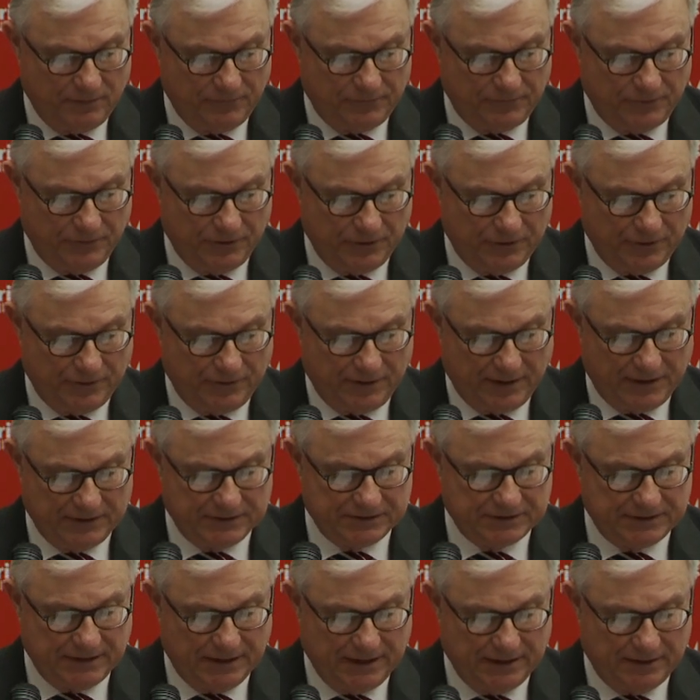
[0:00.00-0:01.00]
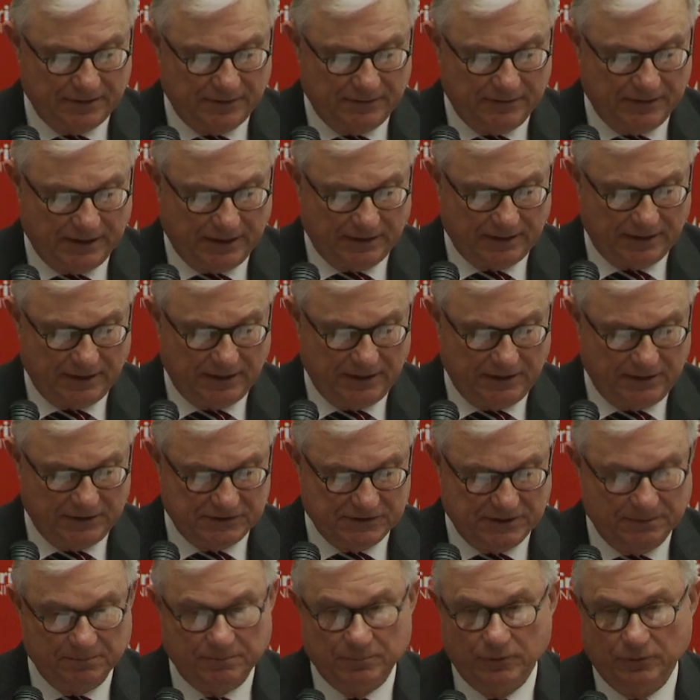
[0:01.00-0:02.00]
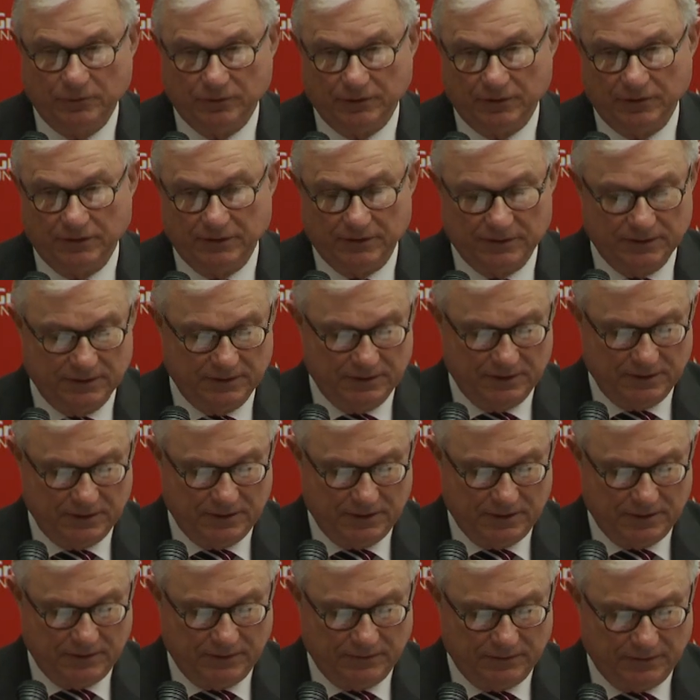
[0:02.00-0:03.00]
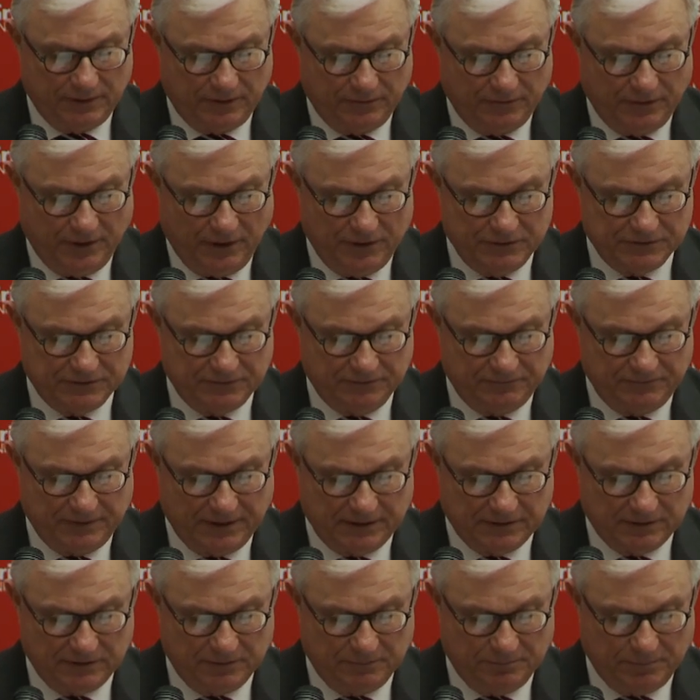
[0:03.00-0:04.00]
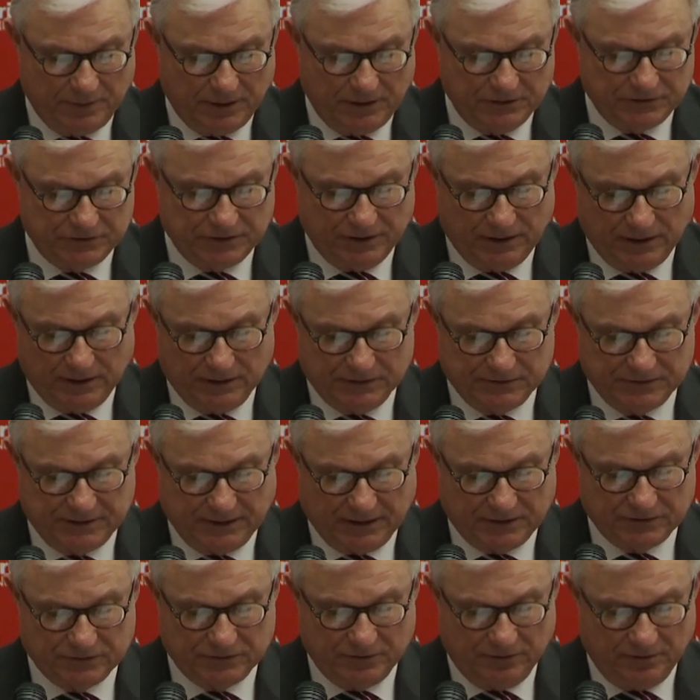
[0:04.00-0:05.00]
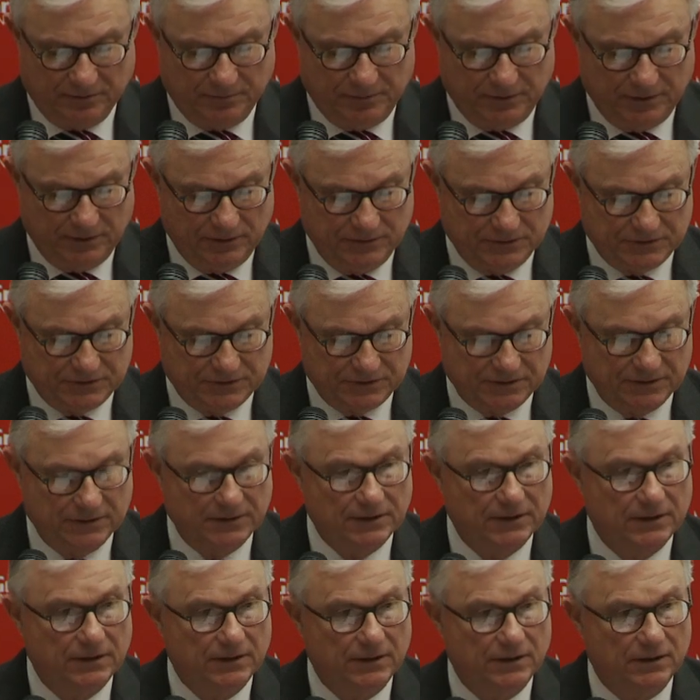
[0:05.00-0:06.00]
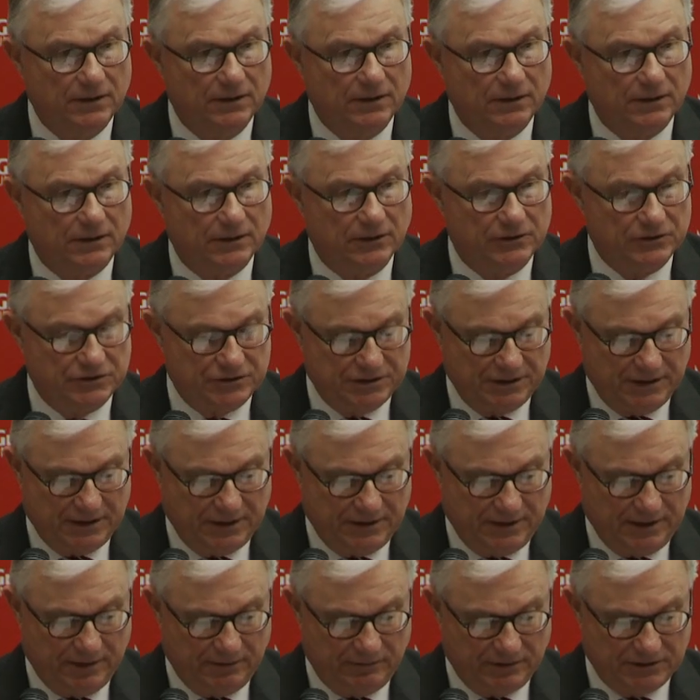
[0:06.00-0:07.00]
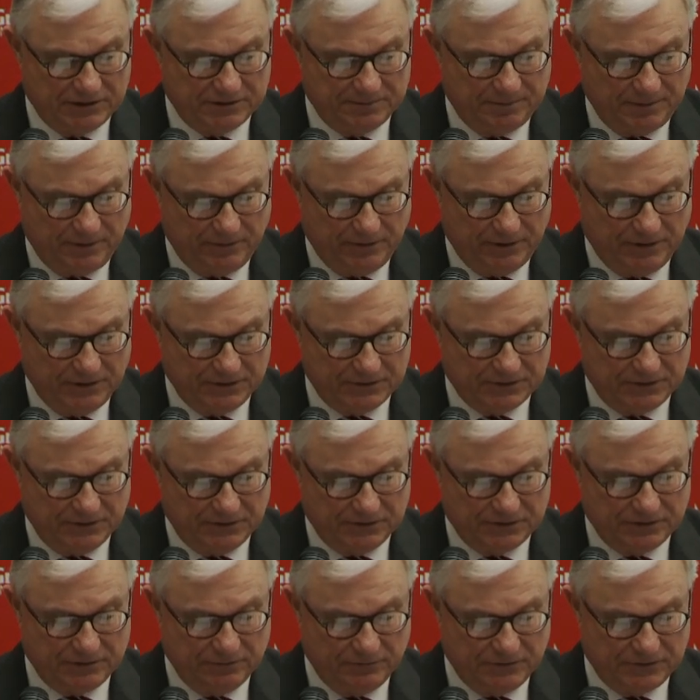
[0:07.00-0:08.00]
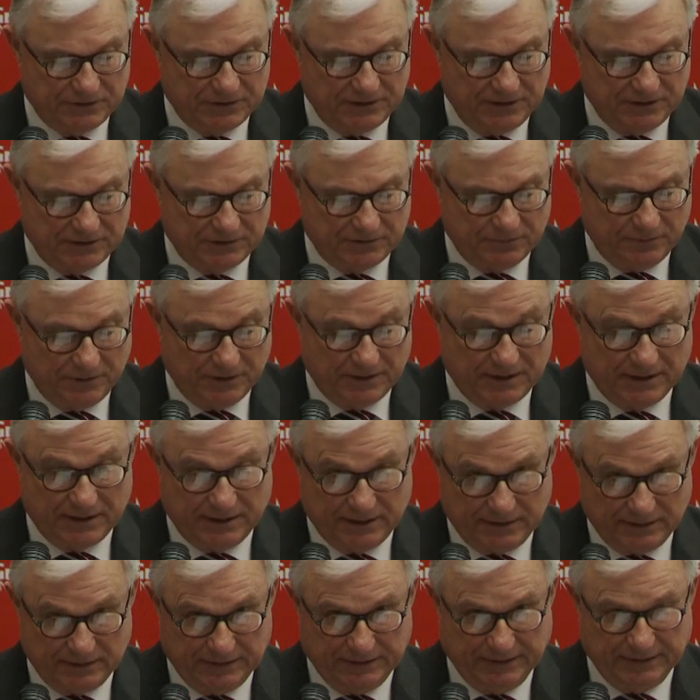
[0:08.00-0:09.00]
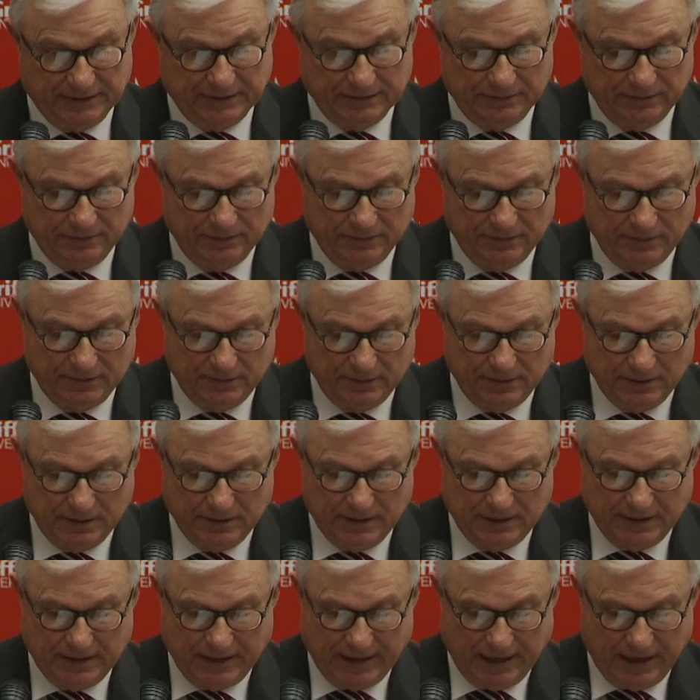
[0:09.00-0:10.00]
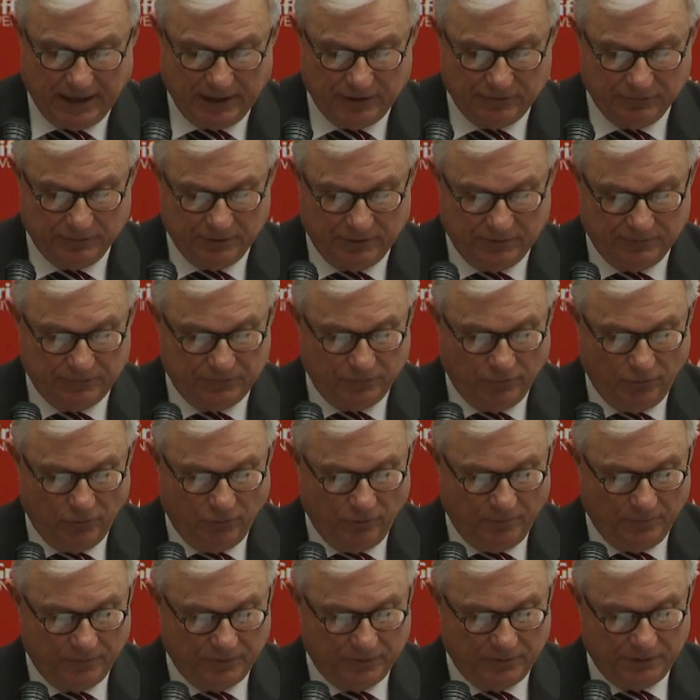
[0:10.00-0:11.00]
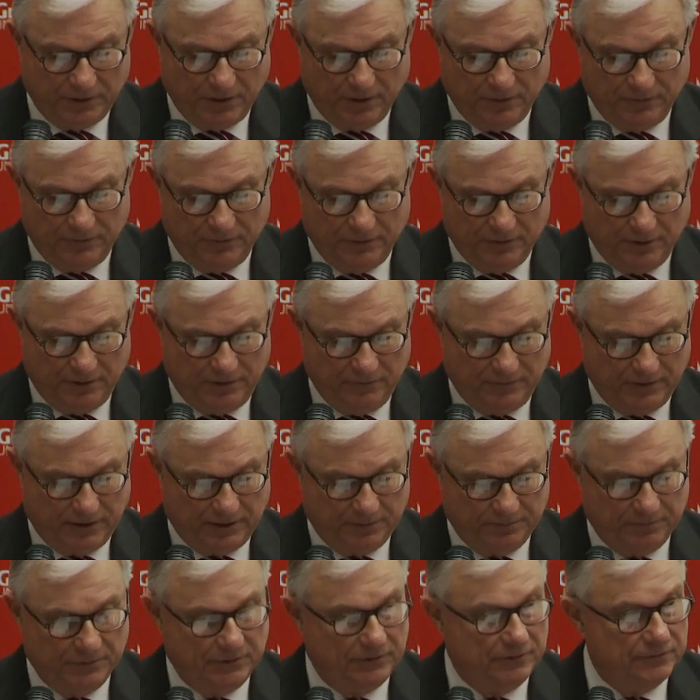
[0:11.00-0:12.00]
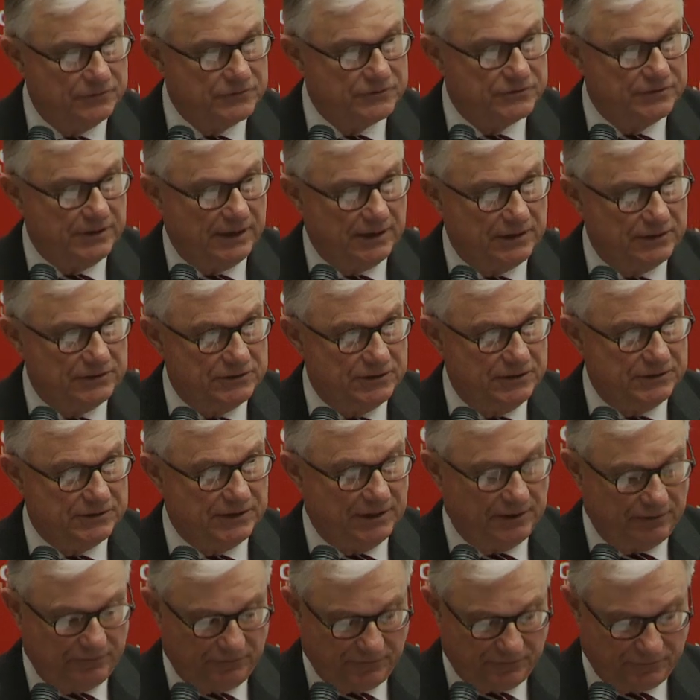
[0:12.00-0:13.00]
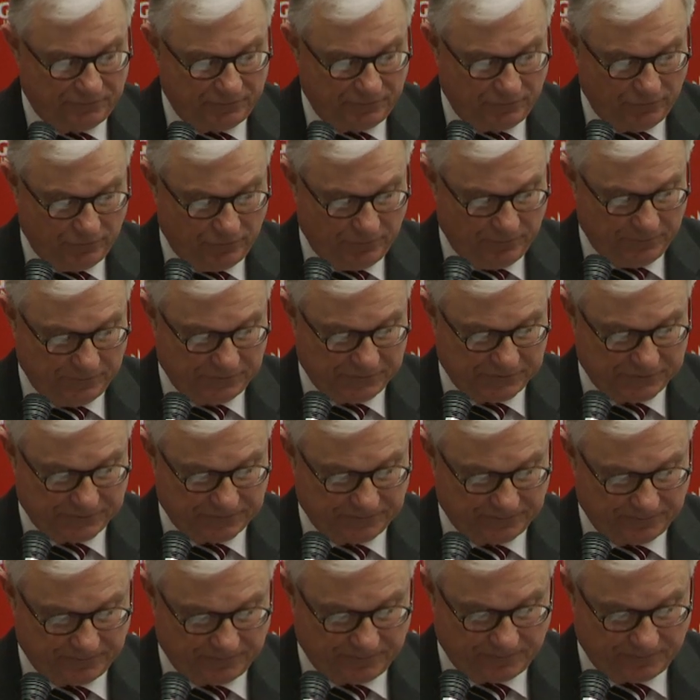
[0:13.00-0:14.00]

Further, they state that it is important that those affected by child sexual abuse can share their experiences to assist with healing and to inform the development of strategies and reforms.